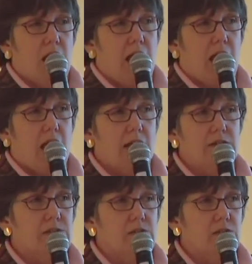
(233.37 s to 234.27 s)

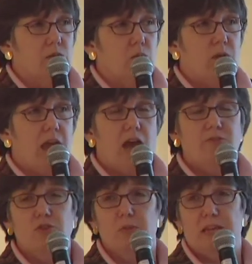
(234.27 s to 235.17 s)
And we
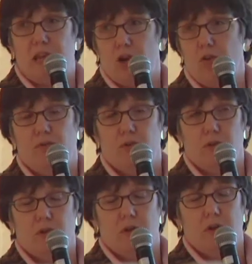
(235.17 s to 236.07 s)
have to be careful
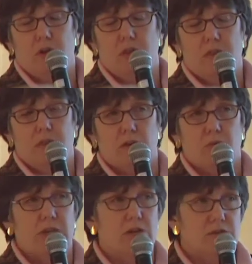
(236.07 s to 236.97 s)
that
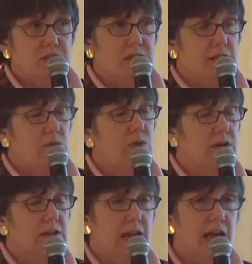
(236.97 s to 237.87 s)
we don't just say,
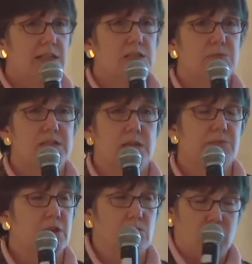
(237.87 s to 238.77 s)
well, it has to be
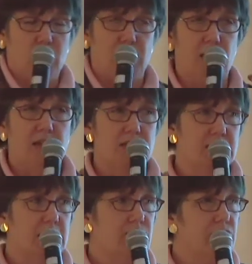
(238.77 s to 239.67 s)
something, we've got the
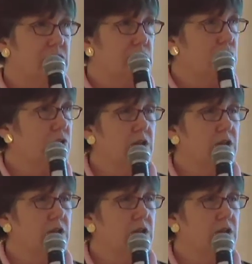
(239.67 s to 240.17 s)
data for this, we're